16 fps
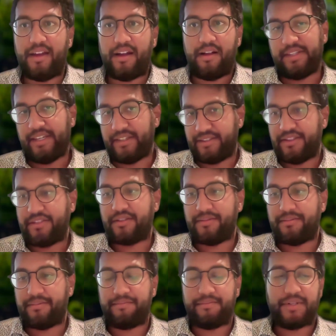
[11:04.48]
It's
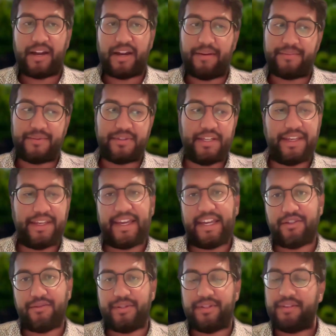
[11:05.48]
easy to perhaps
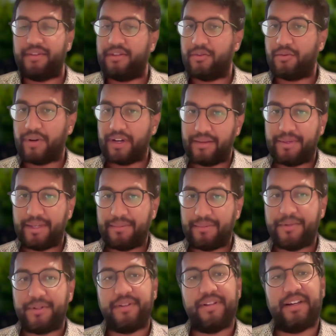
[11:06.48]
engage with 20
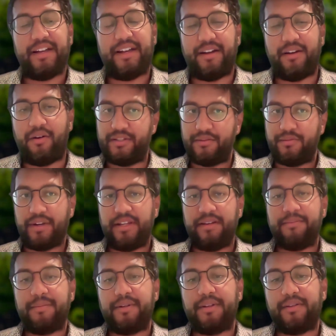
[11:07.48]
people
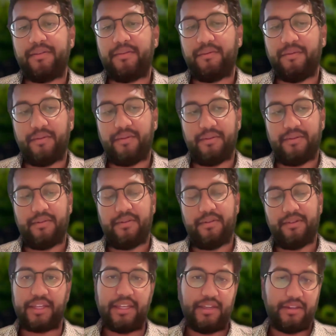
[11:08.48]
one-to-one, but
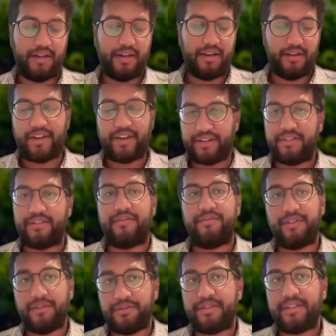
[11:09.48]
the key advantage
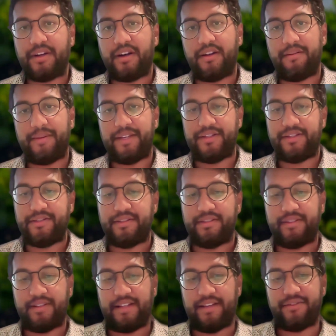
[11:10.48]
of using
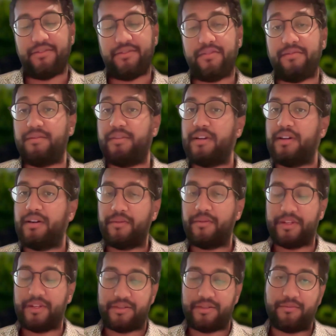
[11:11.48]
automations is it allows you to
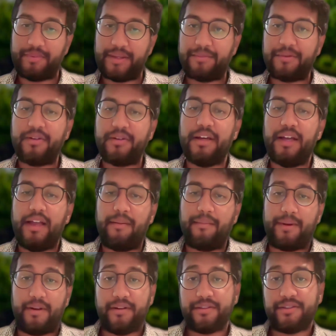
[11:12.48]
reach more people,
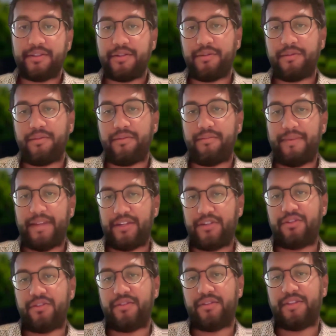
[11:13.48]
but also
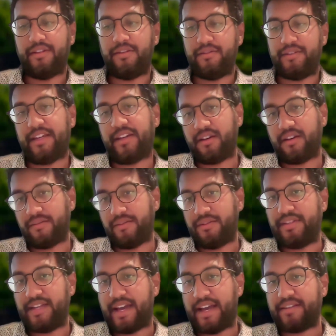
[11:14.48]
make sure that you take care of
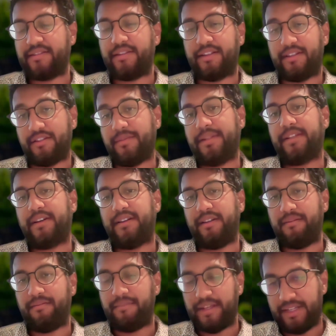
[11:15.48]
those tasks that need to be
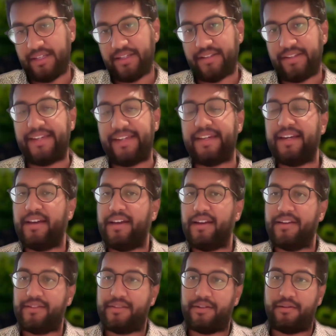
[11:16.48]
done immediately.
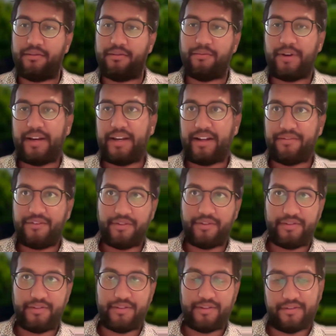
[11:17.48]
So right
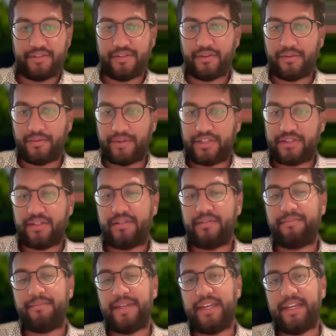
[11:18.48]
after there's a
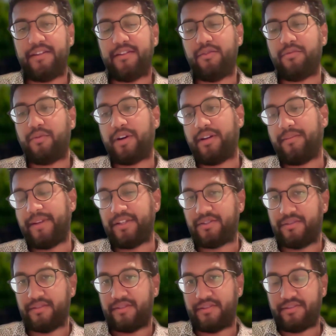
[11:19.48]
donation made, you want to
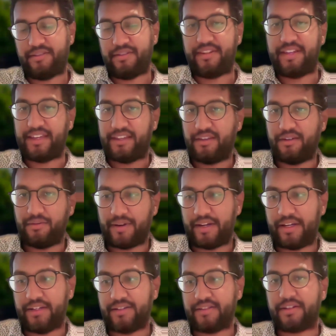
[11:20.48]
make sure there's a thank you
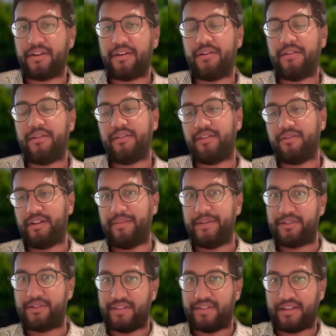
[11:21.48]
ready to go. You
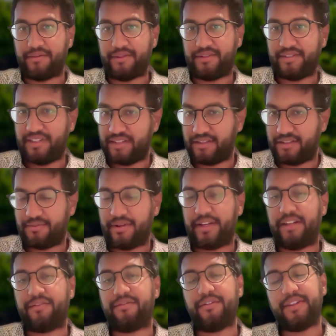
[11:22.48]
want to make sure that receipt is
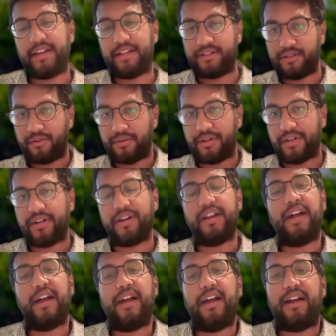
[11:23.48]
ready for that
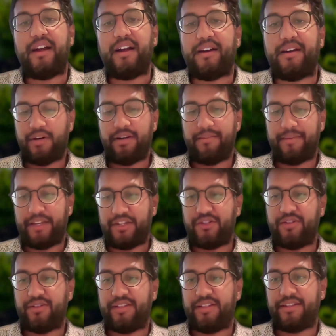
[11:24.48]
donor. You want to
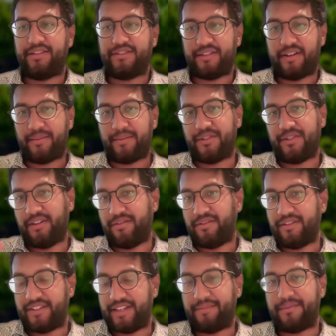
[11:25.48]
make sure that there's an
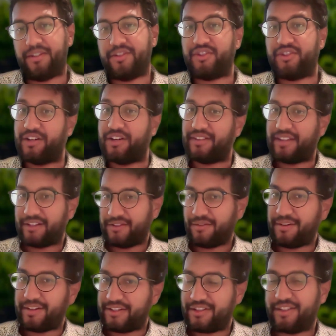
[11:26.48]
opportunity for them to share
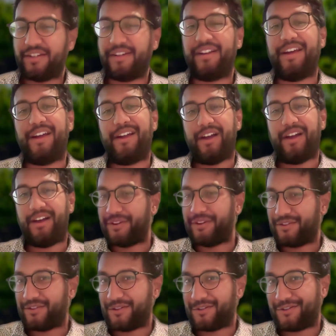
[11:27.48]
that donation
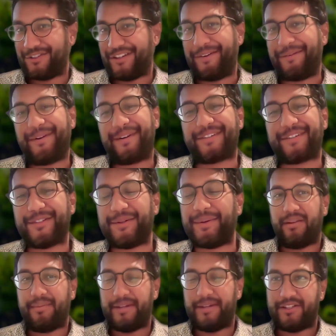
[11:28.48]
with their social networks.
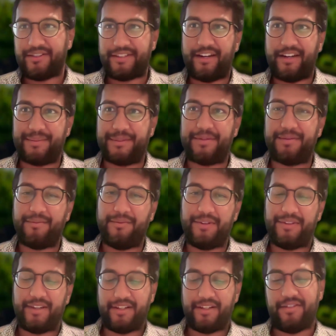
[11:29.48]
Automations helps
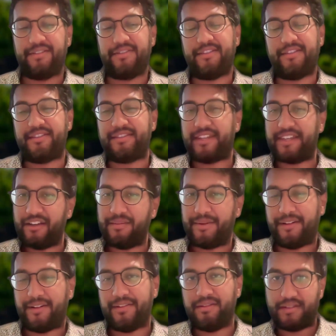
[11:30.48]
with not just the
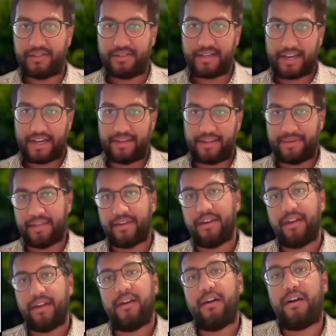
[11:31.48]
scale, but also the
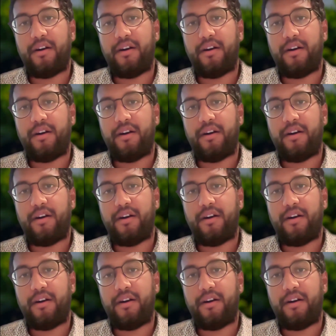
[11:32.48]
timing